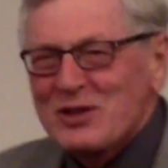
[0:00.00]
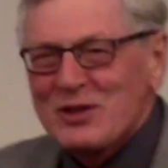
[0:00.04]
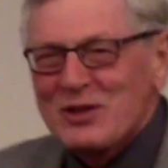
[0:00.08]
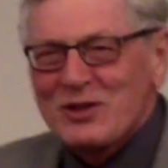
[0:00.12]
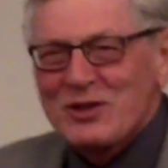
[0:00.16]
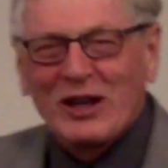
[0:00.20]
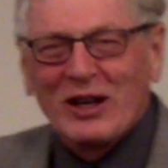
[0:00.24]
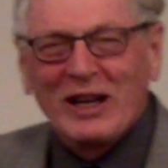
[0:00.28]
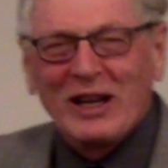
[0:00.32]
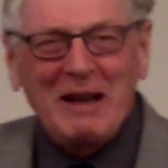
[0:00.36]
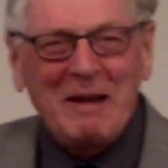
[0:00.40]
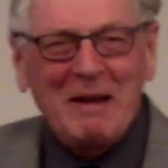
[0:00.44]

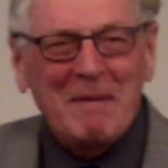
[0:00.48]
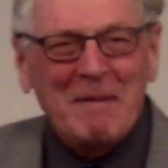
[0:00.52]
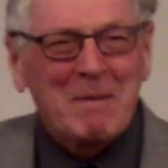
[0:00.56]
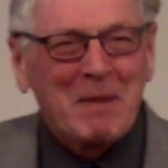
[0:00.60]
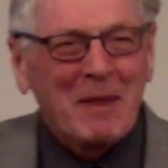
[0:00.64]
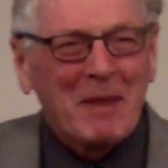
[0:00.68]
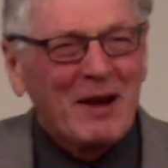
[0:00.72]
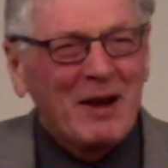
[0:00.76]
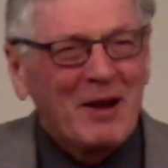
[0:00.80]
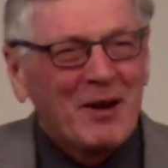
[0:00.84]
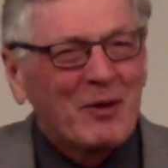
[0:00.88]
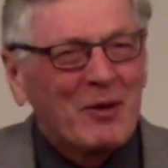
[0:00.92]
tree,
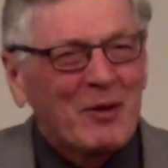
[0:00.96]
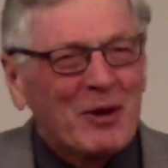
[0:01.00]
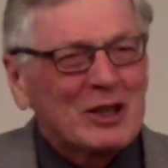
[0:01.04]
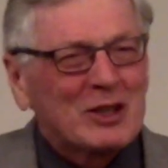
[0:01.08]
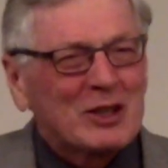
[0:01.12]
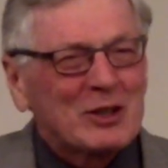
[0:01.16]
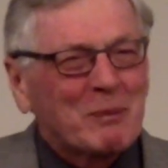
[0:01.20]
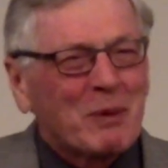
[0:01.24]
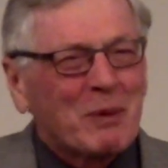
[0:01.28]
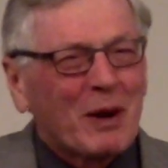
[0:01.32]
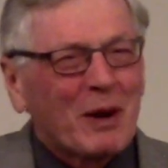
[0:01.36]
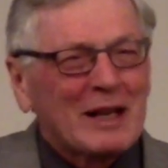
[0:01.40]

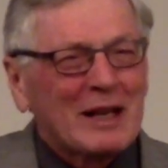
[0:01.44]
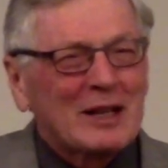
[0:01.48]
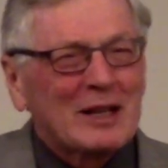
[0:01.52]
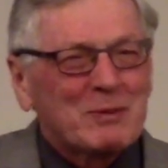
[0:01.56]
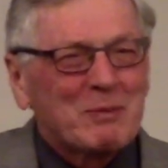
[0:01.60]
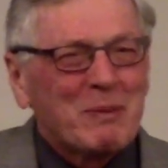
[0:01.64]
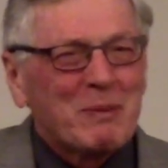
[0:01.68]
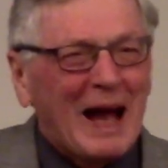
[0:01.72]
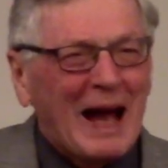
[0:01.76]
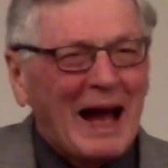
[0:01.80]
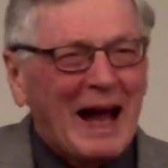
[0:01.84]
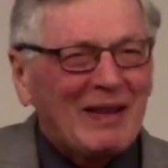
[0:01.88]
which brings
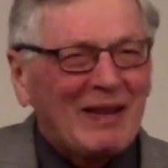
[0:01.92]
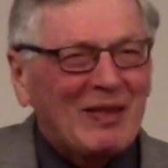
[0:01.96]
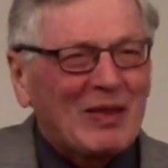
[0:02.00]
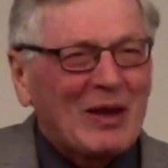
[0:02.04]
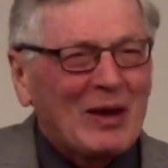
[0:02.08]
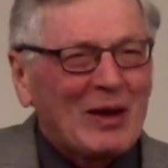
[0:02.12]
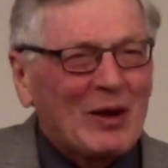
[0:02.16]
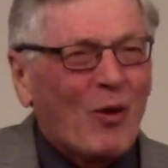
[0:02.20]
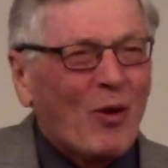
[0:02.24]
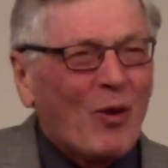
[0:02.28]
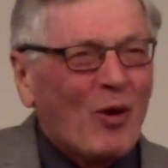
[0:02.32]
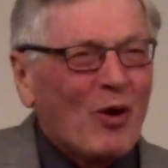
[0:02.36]
back the
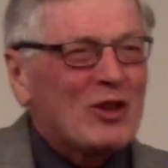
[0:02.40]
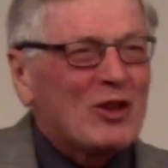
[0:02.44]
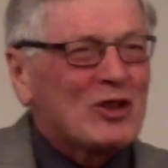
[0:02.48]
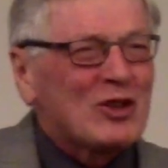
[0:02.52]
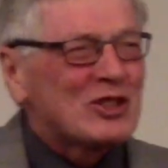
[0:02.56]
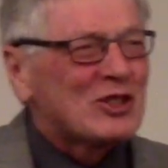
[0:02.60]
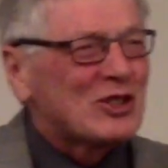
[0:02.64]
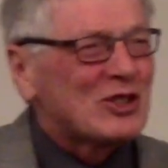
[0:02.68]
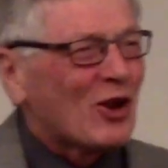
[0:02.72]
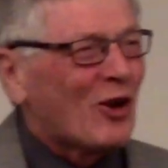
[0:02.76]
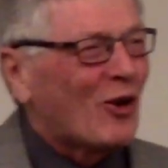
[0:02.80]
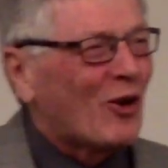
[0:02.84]
old
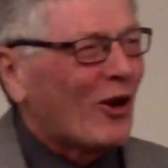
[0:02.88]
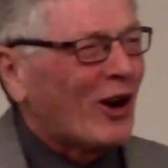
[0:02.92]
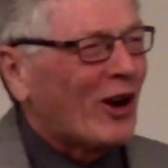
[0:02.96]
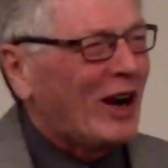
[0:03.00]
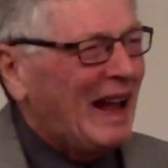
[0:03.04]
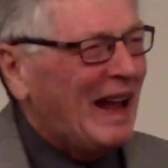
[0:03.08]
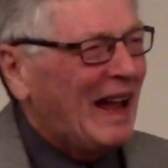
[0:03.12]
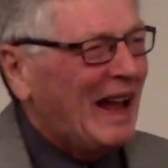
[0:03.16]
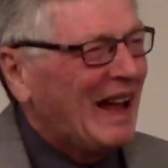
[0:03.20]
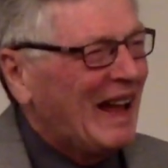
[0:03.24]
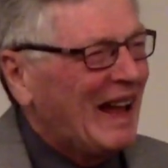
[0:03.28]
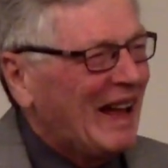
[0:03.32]
story
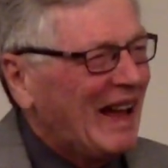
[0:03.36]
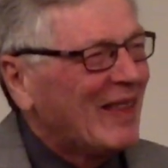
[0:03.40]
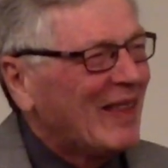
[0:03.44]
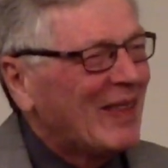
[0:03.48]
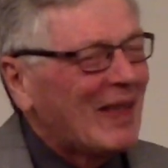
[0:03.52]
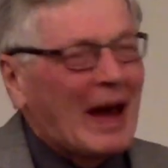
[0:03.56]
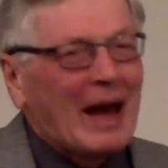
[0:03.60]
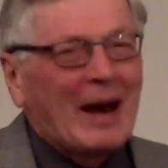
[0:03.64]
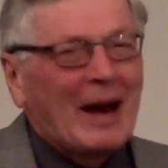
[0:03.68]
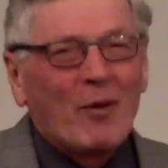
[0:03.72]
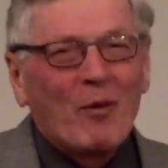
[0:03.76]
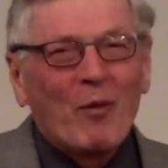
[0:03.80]

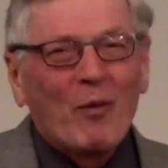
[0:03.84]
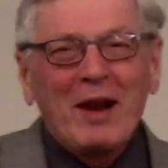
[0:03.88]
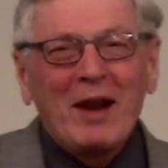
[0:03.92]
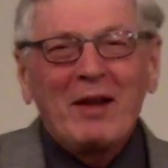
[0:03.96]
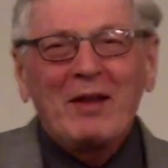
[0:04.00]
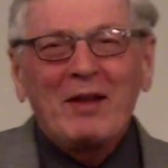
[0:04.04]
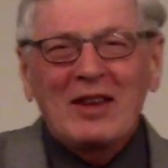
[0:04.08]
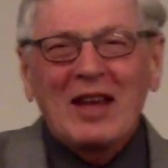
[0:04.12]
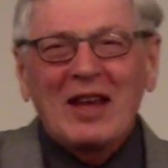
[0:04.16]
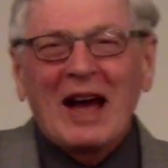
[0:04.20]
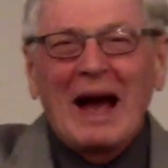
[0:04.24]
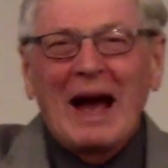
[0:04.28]
that at
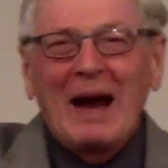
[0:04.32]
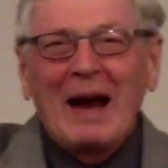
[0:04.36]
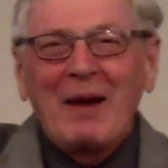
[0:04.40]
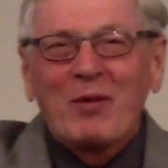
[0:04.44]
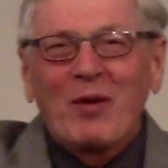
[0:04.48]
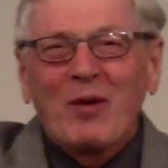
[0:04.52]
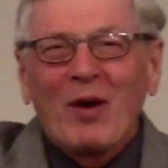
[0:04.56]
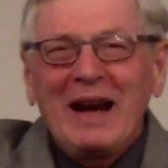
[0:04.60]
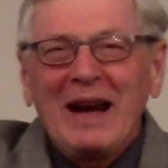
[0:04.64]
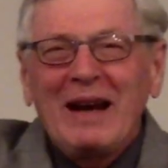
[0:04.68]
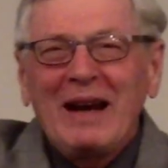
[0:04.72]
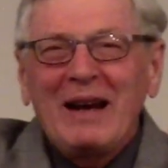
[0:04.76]
one time,
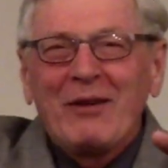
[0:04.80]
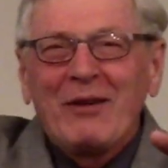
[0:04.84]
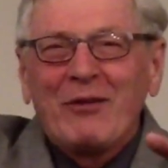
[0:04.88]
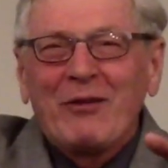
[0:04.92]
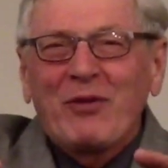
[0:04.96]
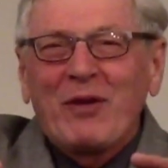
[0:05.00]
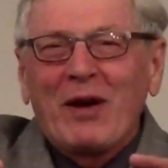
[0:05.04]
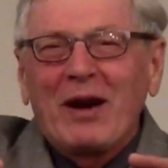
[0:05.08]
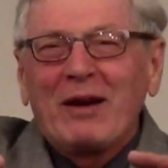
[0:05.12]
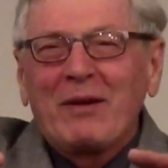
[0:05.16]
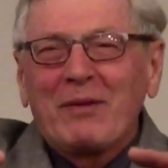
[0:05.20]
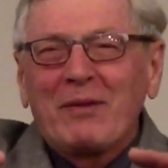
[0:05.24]
right in
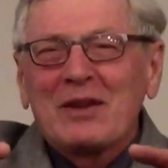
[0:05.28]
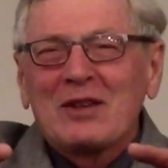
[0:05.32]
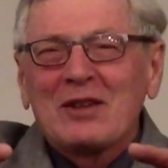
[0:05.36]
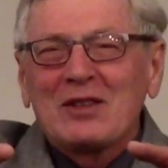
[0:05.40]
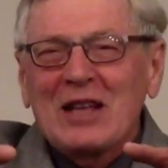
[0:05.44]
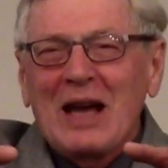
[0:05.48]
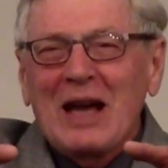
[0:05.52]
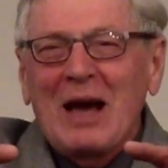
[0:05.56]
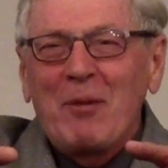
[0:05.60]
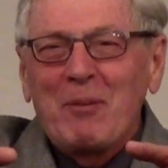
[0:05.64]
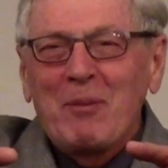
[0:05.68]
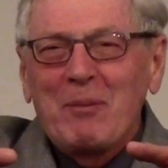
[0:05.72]
front of the
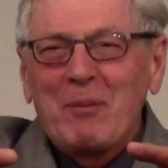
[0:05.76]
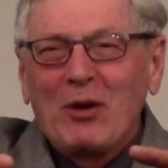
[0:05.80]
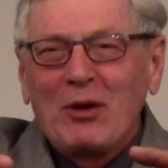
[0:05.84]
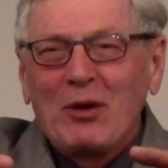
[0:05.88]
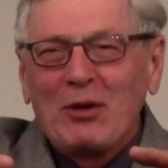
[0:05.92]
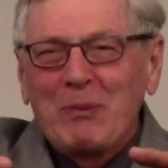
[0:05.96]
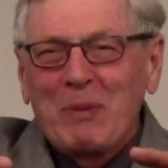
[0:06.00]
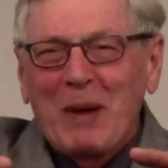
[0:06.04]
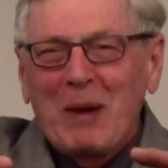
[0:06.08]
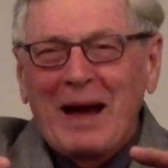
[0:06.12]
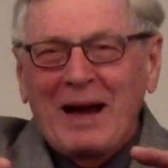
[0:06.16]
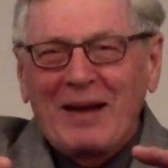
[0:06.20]
sound
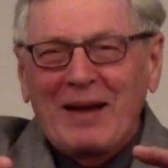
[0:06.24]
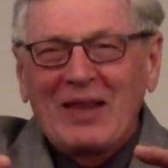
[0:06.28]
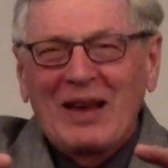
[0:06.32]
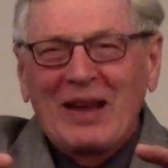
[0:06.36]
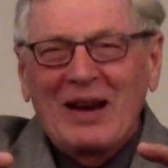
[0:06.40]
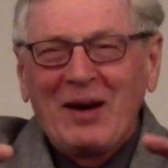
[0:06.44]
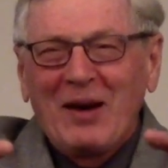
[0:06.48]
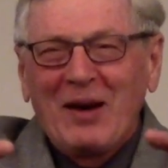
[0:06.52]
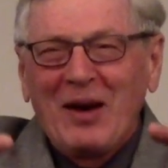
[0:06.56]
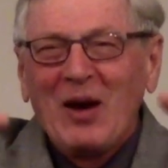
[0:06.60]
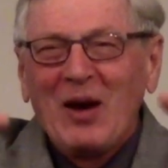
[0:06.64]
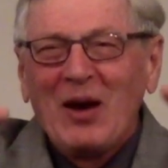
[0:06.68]
booth back
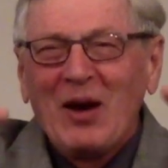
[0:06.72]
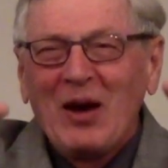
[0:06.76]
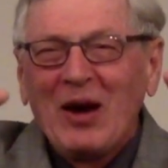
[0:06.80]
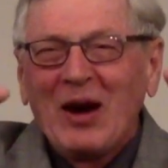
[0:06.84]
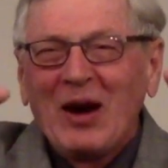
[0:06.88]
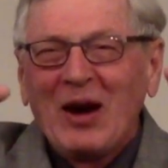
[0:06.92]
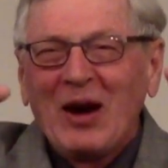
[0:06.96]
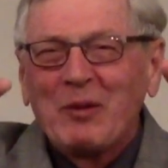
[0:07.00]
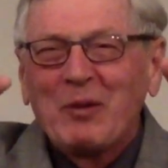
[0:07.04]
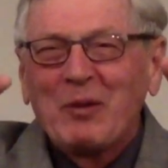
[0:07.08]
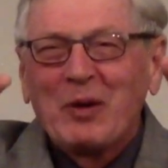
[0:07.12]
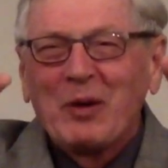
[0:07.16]
there,
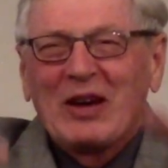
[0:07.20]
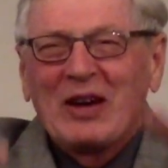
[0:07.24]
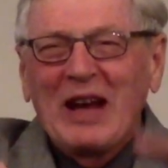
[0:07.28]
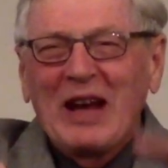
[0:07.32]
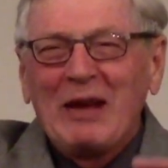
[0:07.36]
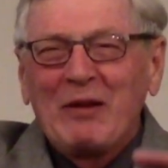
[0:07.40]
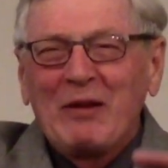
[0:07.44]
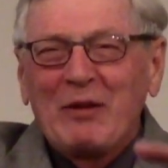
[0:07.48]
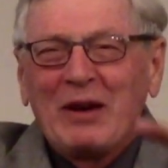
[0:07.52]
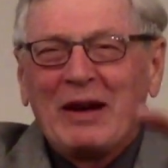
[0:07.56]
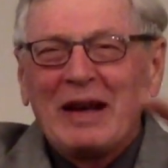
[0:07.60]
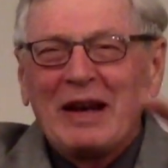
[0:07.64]
where
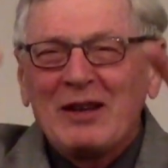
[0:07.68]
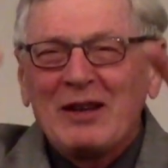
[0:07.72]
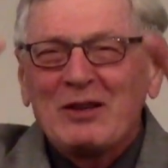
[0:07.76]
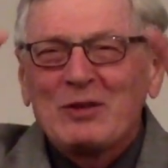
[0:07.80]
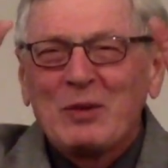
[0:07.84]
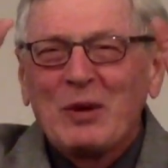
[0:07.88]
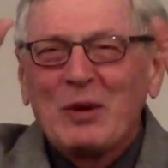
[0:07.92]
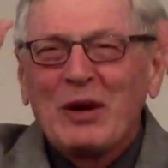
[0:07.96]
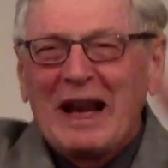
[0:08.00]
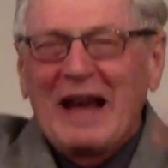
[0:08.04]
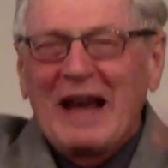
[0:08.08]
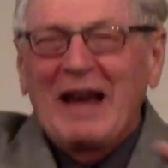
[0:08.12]
David is,
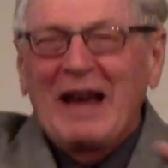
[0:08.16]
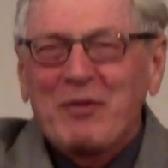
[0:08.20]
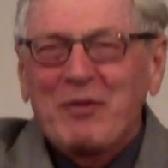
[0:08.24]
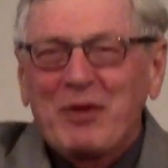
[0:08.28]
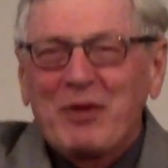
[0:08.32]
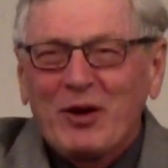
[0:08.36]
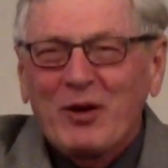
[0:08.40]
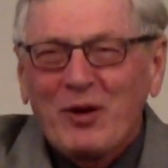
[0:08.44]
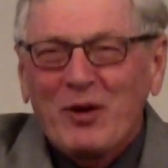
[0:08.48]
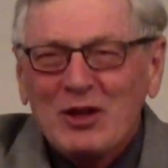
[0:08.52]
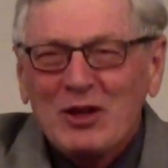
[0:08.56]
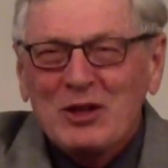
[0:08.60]
we'd have the
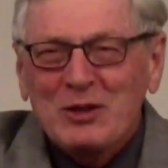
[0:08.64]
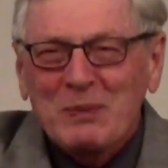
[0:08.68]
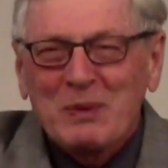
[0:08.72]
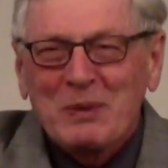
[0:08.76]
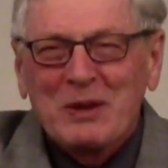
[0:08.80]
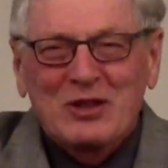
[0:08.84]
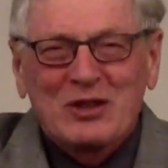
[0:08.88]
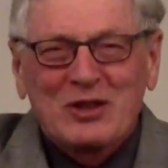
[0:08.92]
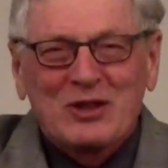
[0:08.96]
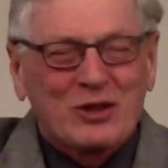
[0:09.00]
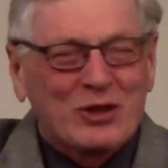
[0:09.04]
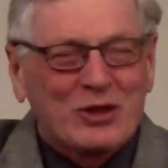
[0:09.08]

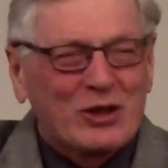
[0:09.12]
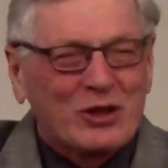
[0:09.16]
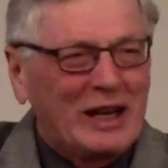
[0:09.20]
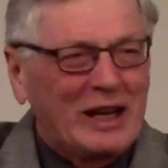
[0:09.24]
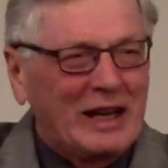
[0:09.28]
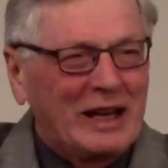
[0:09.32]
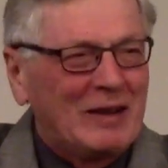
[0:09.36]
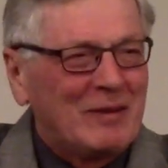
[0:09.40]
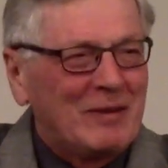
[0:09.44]
Christmas tree.